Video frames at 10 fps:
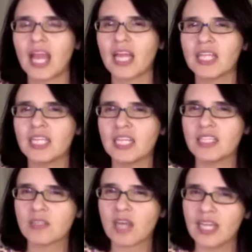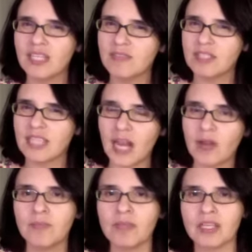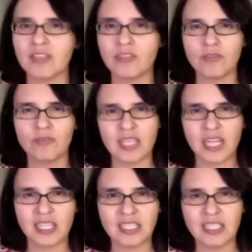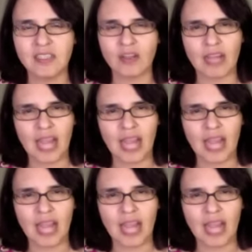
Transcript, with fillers: And it's kind of scary because you realize these are